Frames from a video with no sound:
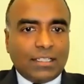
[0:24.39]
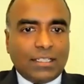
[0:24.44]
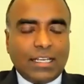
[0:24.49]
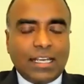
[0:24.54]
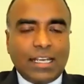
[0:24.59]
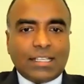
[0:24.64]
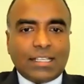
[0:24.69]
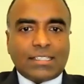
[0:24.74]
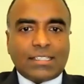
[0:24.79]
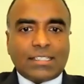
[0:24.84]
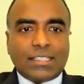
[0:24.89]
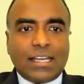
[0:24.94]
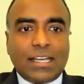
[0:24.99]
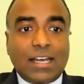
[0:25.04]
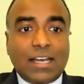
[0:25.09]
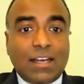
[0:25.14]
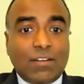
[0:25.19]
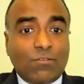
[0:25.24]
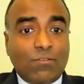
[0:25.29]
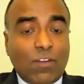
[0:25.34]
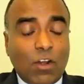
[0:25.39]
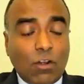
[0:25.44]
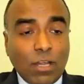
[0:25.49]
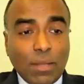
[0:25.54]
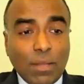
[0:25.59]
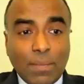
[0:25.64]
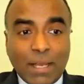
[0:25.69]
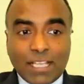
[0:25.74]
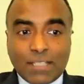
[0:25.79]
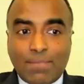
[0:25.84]
It's a very
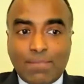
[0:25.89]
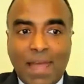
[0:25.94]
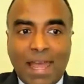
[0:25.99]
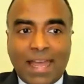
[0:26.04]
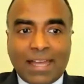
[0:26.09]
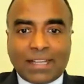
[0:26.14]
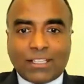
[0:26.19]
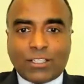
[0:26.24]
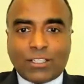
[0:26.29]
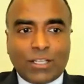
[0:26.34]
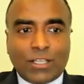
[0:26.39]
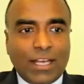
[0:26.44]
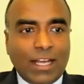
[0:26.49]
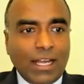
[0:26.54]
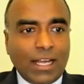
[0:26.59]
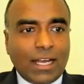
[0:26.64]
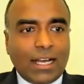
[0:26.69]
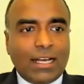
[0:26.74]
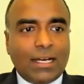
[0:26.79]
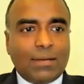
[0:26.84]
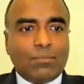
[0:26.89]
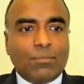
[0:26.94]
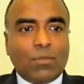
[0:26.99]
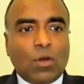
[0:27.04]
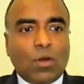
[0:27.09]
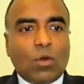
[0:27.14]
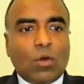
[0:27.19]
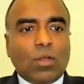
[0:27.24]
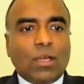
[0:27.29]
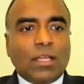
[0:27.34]
mixed bag today.
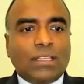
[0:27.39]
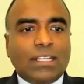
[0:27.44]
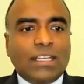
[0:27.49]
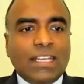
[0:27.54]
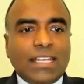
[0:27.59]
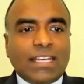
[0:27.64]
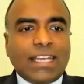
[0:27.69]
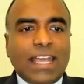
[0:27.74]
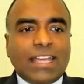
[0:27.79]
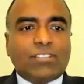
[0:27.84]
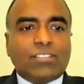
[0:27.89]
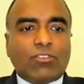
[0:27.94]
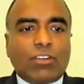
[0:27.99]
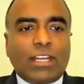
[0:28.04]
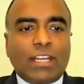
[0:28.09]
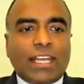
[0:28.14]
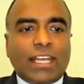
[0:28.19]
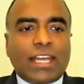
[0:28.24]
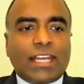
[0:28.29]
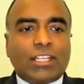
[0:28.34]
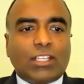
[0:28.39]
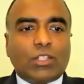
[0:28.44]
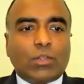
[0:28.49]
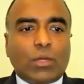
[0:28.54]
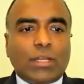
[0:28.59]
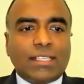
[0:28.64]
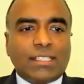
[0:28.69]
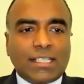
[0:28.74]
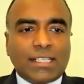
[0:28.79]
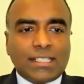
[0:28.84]
The Nikkei is trading at
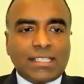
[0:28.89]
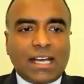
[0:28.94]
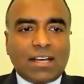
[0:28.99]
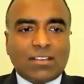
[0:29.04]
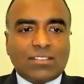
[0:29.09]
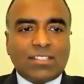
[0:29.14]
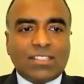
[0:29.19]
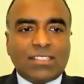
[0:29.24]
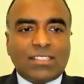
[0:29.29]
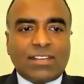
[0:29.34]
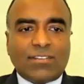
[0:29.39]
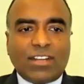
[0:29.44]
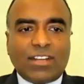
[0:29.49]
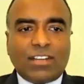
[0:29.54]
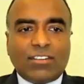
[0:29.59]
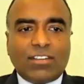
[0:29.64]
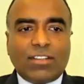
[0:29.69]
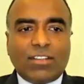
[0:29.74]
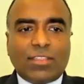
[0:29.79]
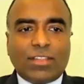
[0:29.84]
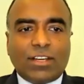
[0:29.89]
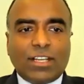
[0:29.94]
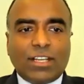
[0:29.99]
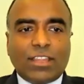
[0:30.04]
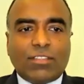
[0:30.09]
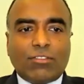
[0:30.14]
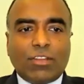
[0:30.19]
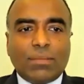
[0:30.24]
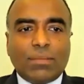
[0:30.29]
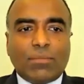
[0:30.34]

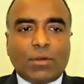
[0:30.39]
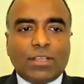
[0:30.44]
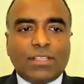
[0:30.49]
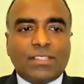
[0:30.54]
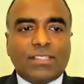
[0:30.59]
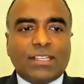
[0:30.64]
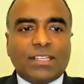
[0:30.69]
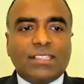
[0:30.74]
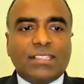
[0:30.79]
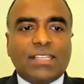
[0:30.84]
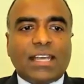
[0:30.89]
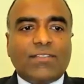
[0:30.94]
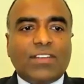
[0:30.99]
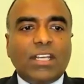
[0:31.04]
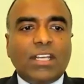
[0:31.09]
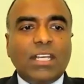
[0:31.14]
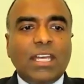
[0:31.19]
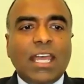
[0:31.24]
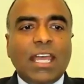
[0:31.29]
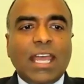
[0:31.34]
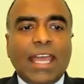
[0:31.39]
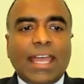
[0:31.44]
26,733.67.